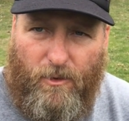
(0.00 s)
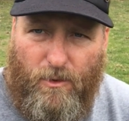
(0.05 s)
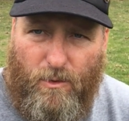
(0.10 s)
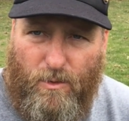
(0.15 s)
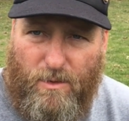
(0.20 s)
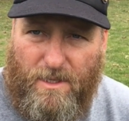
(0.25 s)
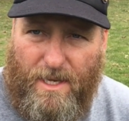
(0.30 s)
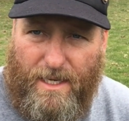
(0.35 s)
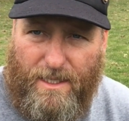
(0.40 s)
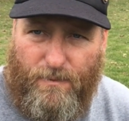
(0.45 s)
to
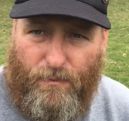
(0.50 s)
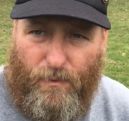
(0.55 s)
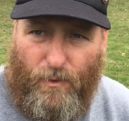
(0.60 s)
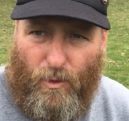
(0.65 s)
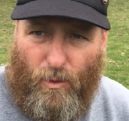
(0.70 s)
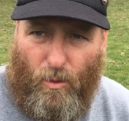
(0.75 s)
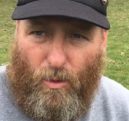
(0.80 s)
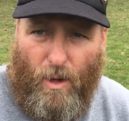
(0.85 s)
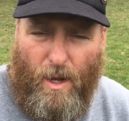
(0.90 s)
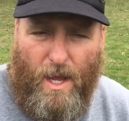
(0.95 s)
use less
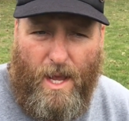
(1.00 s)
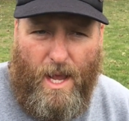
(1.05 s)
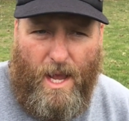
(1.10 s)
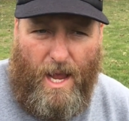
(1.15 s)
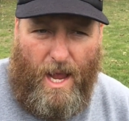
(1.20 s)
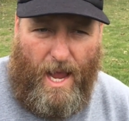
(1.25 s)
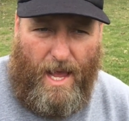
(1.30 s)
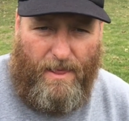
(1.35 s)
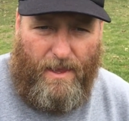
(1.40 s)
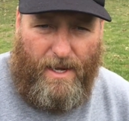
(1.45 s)
fuel.
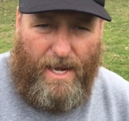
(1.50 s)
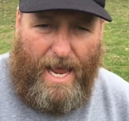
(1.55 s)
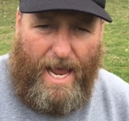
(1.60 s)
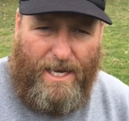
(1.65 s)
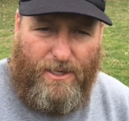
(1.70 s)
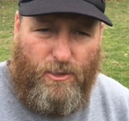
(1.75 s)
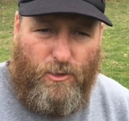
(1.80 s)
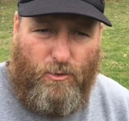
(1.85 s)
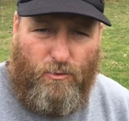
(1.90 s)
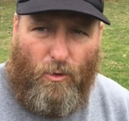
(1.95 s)
And then
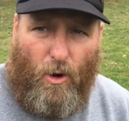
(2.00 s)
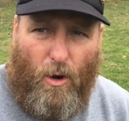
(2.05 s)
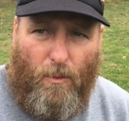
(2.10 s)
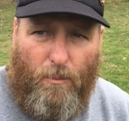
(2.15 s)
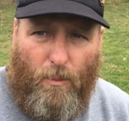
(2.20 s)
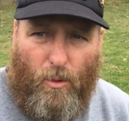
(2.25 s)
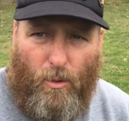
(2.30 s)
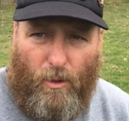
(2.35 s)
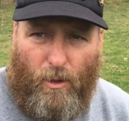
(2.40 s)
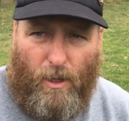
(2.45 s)
as you draw
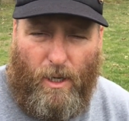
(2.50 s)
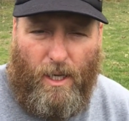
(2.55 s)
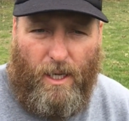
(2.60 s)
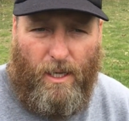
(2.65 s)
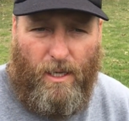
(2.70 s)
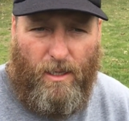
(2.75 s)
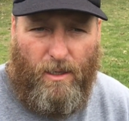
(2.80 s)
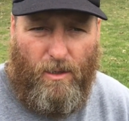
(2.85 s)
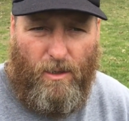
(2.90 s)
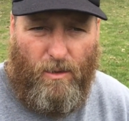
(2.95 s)
more
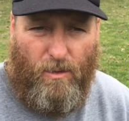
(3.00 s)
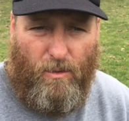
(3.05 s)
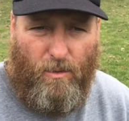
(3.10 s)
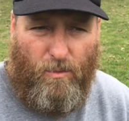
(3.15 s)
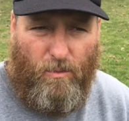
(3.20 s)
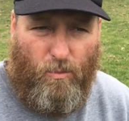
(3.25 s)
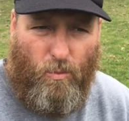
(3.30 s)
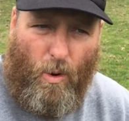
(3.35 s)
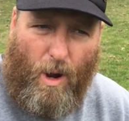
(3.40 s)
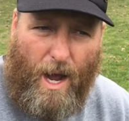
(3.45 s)

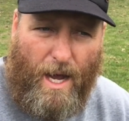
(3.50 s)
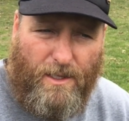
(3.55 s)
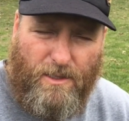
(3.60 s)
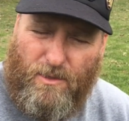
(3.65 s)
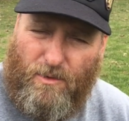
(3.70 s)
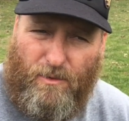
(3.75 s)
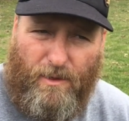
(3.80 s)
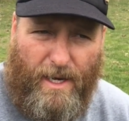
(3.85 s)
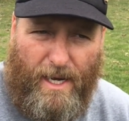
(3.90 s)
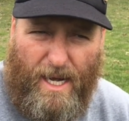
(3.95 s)

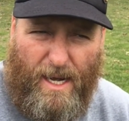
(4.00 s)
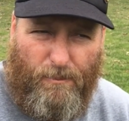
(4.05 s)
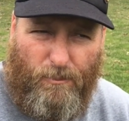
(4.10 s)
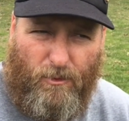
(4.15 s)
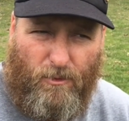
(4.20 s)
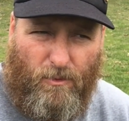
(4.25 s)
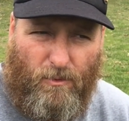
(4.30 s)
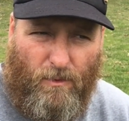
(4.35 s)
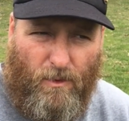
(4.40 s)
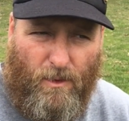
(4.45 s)
watts or
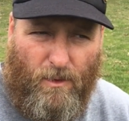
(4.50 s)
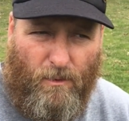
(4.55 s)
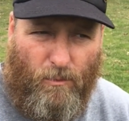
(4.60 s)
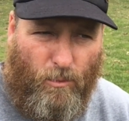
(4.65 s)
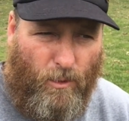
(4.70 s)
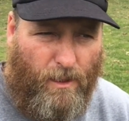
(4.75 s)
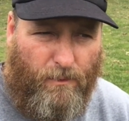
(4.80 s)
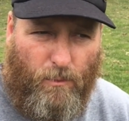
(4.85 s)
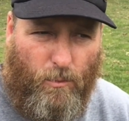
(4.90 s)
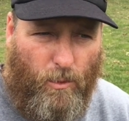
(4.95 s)
amps,
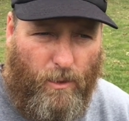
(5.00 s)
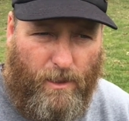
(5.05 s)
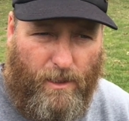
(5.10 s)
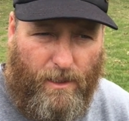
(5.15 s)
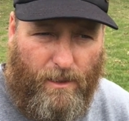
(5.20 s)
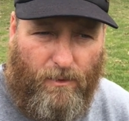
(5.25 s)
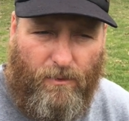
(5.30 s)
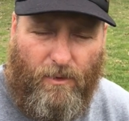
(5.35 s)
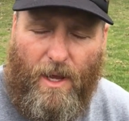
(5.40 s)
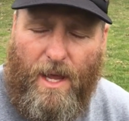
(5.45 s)
whatever one
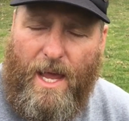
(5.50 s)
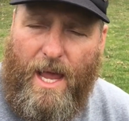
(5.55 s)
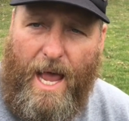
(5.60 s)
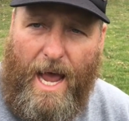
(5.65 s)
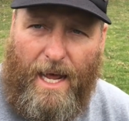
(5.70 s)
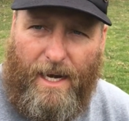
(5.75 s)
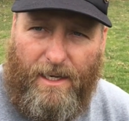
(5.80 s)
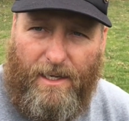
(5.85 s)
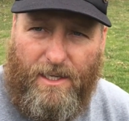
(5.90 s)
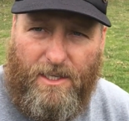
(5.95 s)
it is,
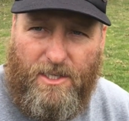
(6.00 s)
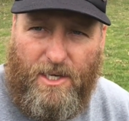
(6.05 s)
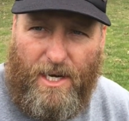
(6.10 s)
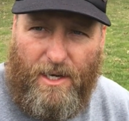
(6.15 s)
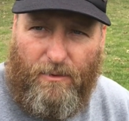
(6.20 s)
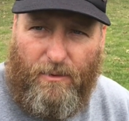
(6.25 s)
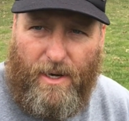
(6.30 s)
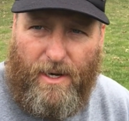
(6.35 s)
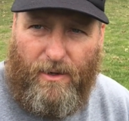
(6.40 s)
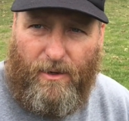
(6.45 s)
out of the
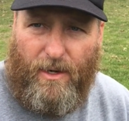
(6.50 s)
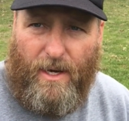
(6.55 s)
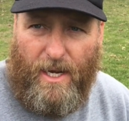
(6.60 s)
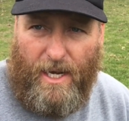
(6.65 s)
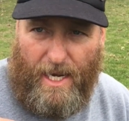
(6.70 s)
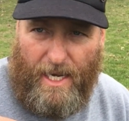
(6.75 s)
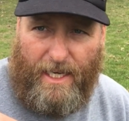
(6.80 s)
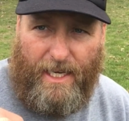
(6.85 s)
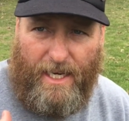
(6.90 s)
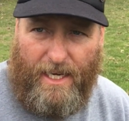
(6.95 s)
generator,
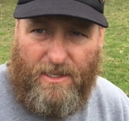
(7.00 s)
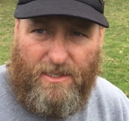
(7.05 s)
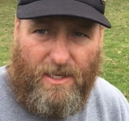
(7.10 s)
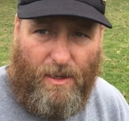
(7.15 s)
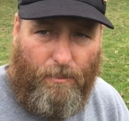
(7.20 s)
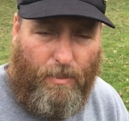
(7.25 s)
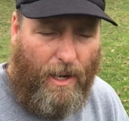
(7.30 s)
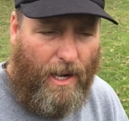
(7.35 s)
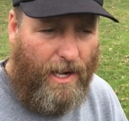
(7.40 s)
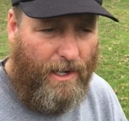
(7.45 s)
it kicks
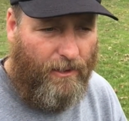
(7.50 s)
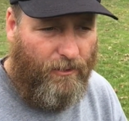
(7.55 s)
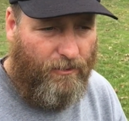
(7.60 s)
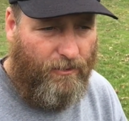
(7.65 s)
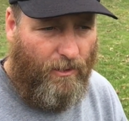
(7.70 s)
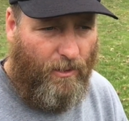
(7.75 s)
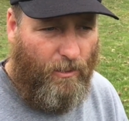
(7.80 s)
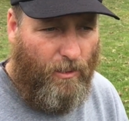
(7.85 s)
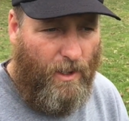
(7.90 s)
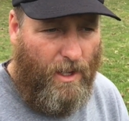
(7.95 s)
up higher.
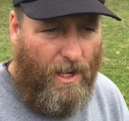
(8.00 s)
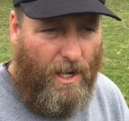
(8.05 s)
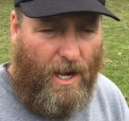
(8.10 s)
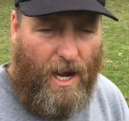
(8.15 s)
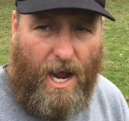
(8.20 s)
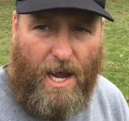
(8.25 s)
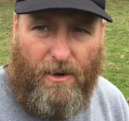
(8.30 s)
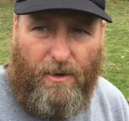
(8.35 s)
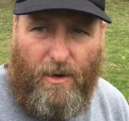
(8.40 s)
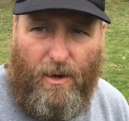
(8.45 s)
So
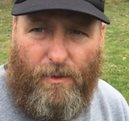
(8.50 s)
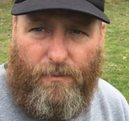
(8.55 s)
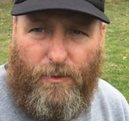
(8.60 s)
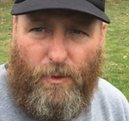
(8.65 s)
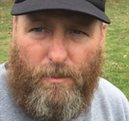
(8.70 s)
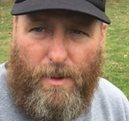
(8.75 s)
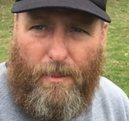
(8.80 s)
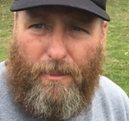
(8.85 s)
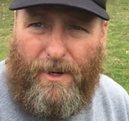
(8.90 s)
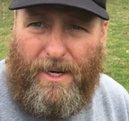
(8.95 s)
I don't know if
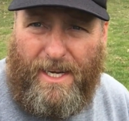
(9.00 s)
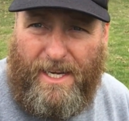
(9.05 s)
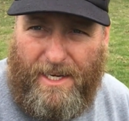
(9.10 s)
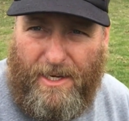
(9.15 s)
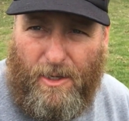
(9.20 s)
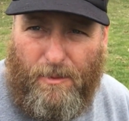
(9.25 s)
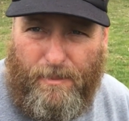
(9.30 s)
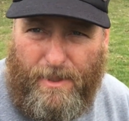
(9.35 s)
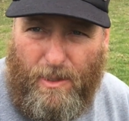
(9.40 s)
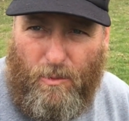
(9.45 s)
you'll be able to
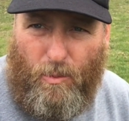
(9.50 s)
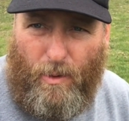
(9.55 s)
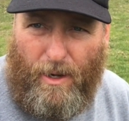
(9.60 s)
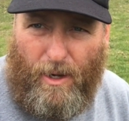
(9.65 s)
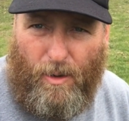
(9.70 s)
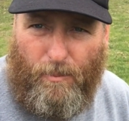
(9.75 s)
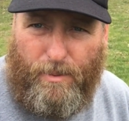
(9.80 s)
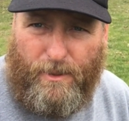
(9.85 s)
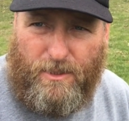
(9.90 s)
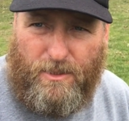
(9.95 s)
hear me
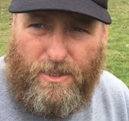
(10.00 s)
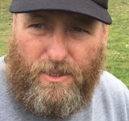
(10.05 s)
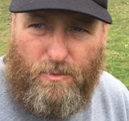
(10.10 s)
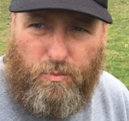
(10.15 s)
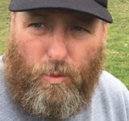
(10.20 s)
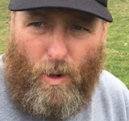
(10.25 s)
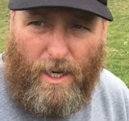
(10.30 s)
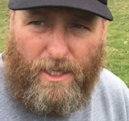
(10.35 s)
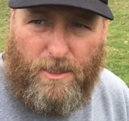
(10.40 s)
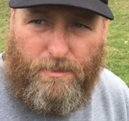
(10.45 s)
well, but
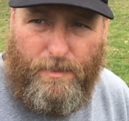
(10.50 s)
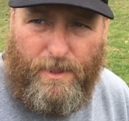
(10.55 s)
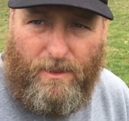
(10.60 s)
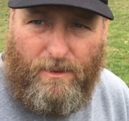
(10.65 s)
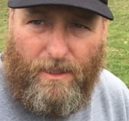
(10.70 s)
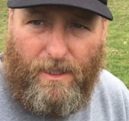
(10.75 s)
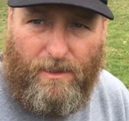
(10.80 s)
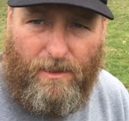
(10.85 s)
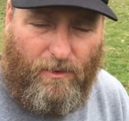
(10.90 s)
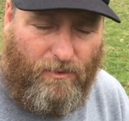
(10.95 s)
just watch me
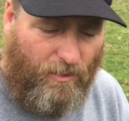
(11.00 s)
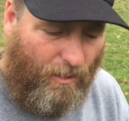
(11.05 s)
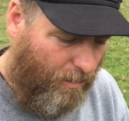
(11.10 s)
dig this